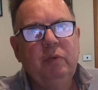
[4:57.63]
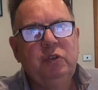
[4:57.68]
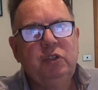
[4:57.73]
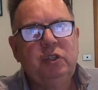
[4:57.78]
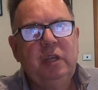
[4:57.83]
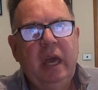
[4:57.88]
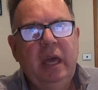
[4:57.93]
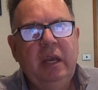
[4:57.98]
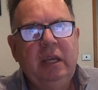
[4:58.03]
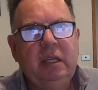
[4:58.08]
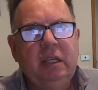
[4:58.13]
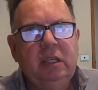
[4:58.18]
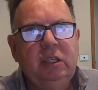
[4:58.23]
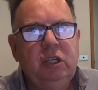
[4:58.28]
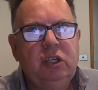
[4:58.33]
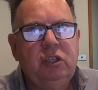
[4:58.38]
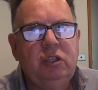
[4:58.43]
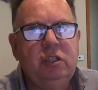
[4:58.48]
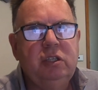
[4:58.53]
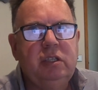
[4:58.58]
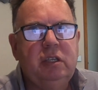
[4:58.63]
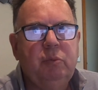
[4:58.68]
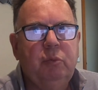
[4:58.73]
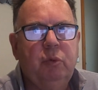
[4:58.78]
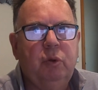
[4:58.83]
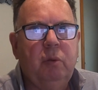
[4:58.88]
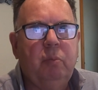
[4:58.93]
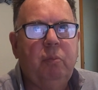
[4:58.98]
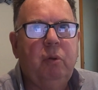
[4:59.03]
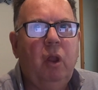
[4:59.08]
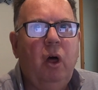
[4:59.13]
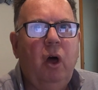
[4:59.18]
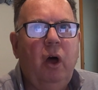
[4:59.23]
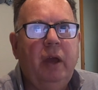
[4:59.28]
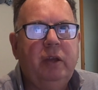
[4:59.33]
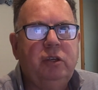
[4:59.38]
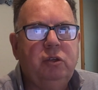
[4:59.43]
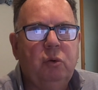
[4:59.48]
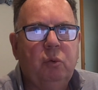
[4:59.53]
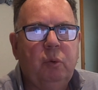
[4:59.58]
standard conditions that would apply
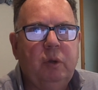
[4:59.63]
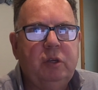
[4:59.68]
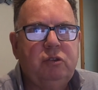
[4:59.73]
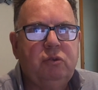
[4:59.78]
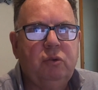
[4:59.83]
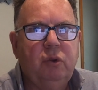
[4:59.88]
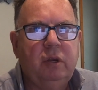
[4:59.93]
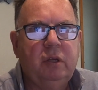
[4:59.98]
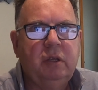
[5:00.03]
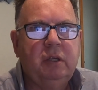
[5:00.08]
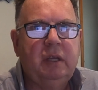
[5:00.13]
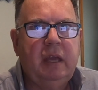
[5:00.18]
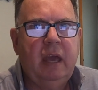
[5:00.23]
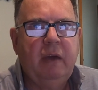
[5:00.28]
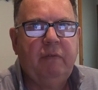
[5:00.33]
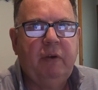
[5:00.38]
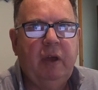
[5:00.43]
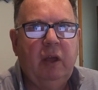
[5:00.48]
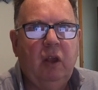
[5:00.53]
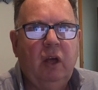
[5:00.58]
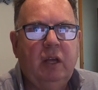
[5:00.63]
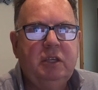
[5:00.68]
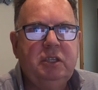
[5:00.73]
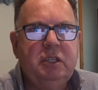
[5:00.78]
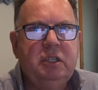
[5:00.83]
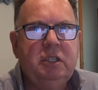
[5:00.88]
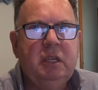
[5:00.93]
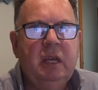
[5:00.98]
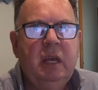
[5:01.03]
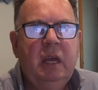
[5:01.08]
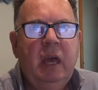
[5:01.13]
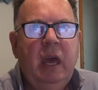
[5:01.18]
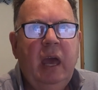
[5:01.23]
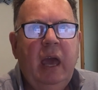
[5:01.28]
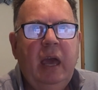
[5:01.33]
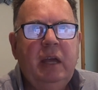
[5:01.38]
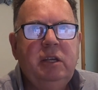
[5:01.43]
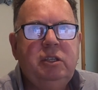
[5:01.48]
to a restaurant and cafe licence, and